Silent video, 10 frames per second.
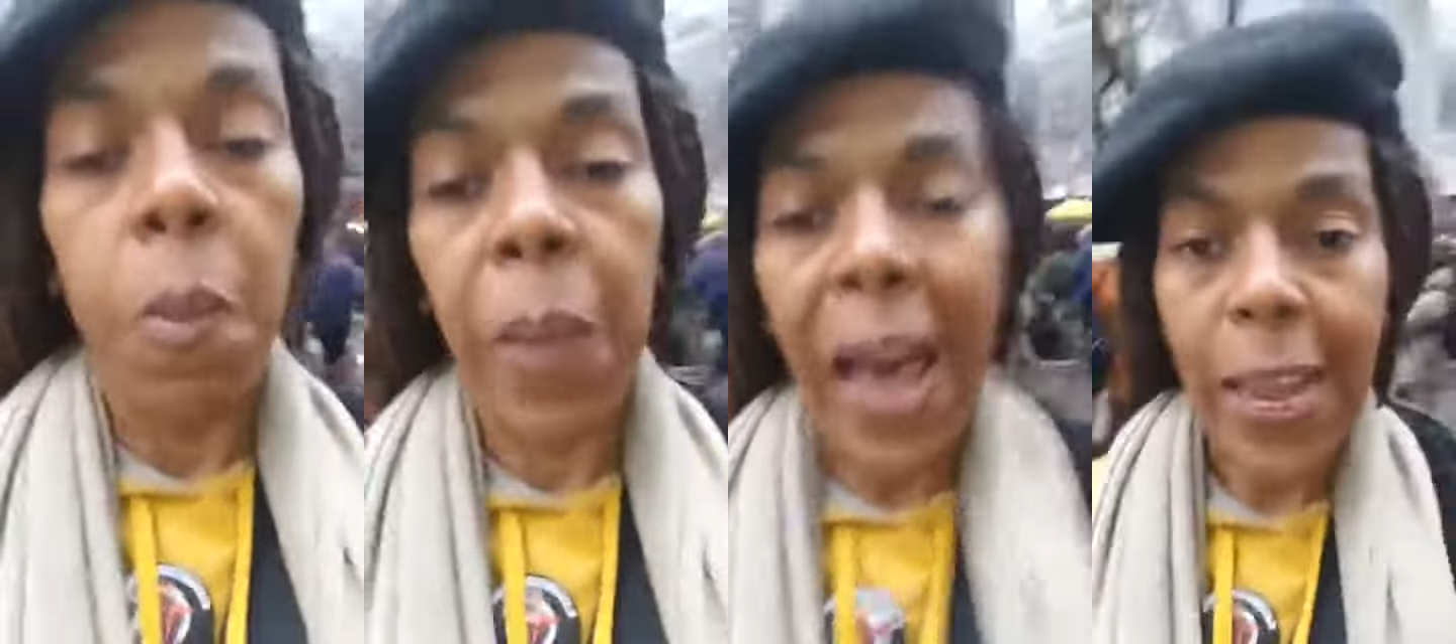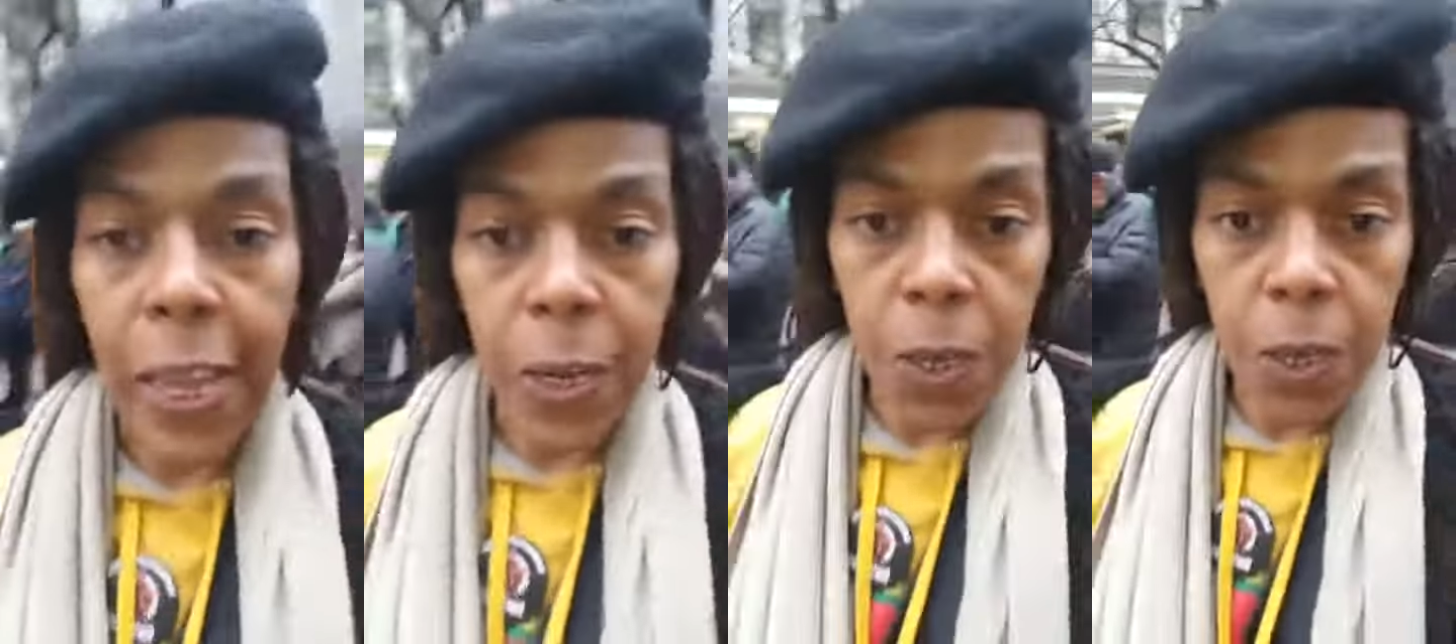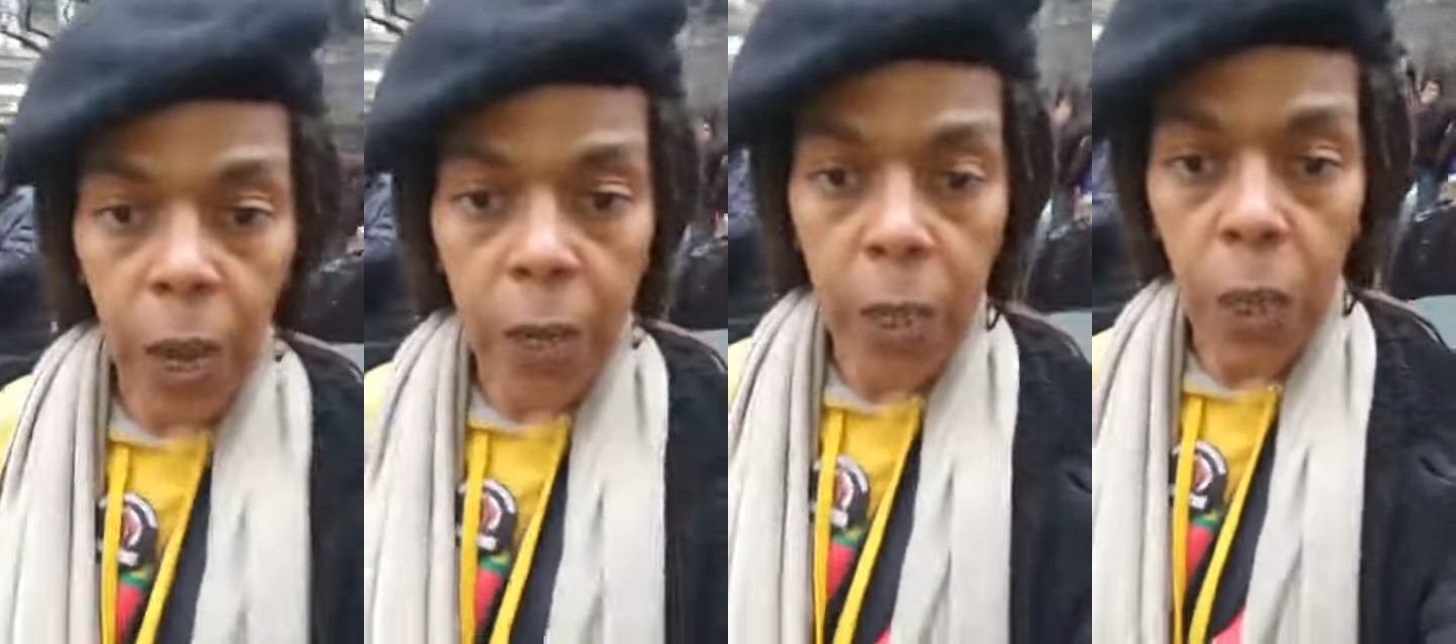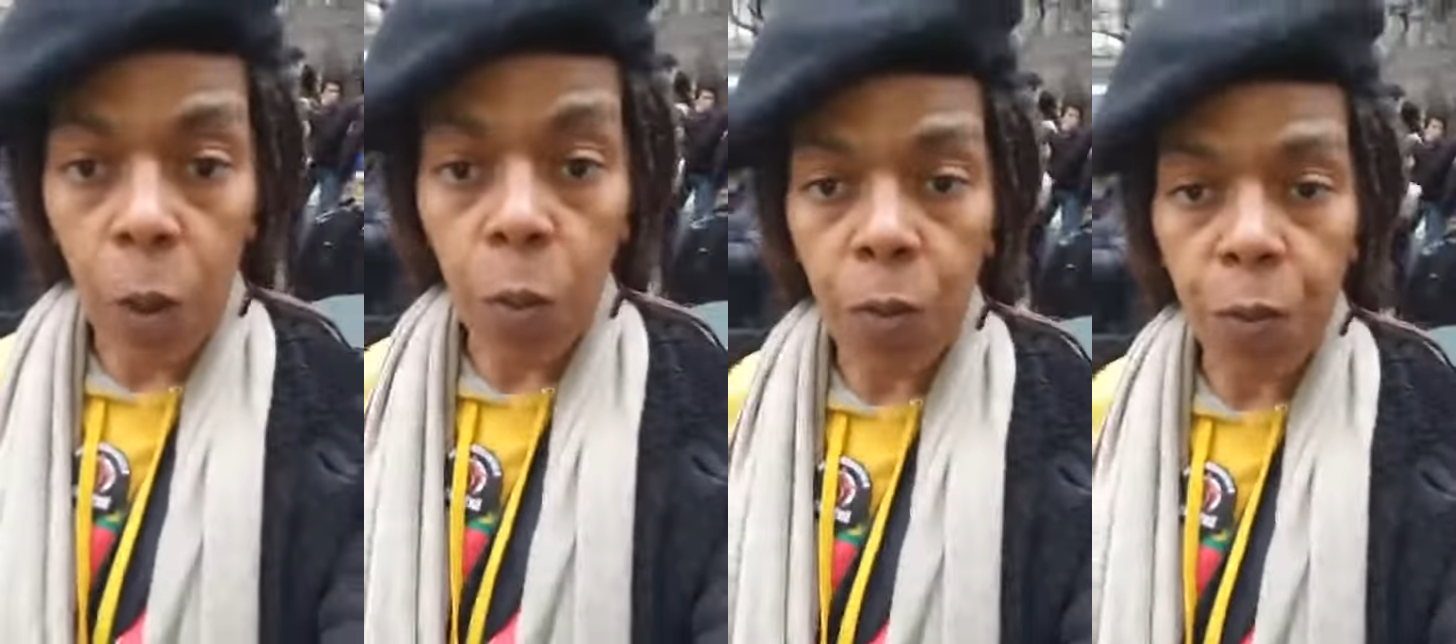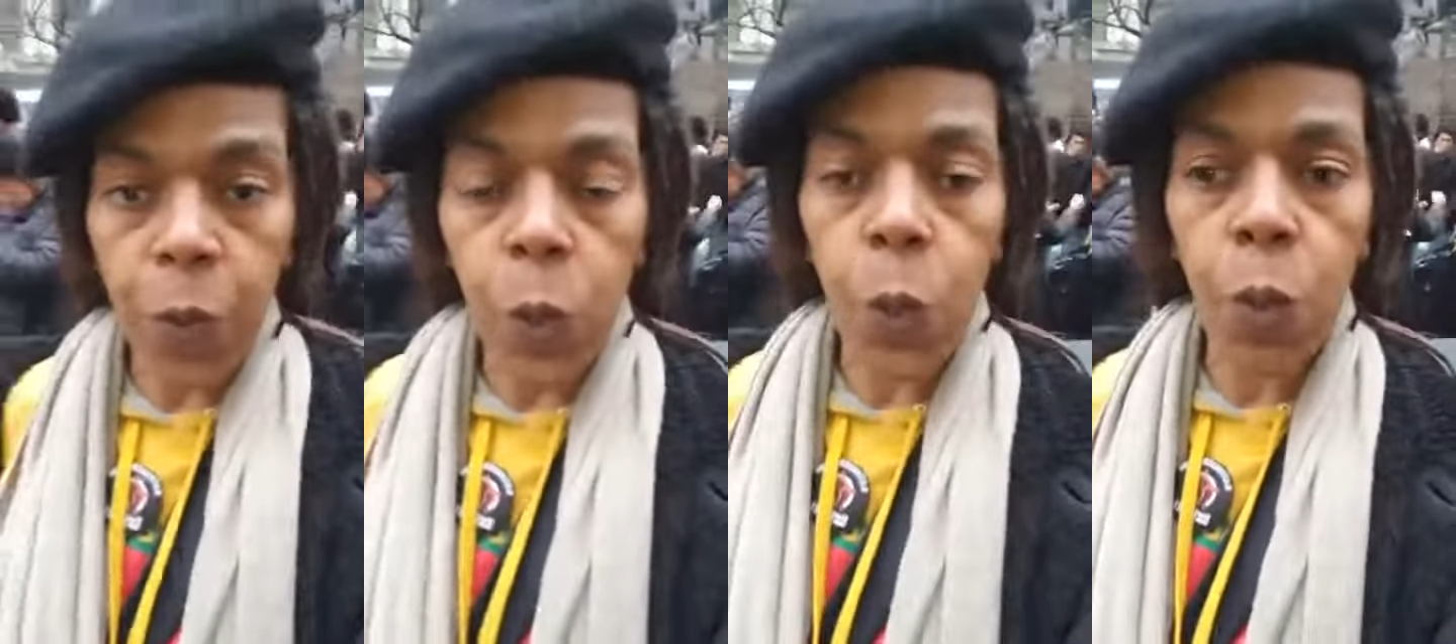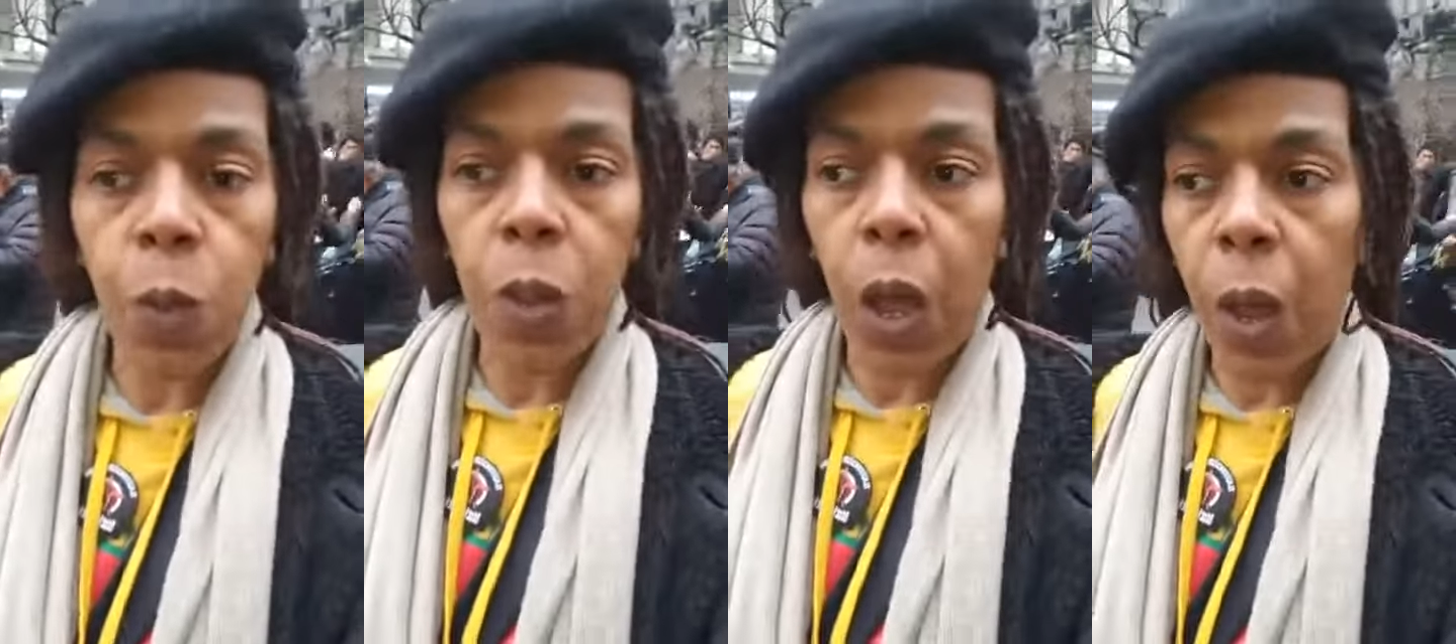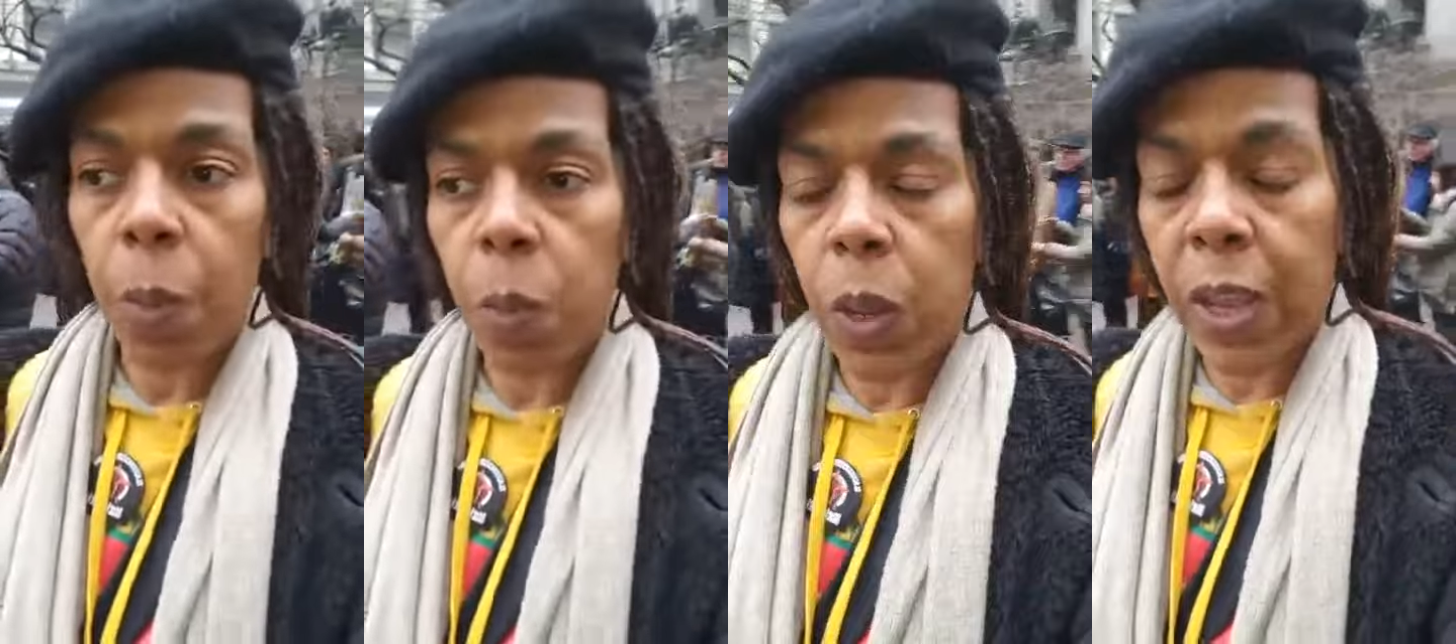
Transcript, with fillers: back and study and review um,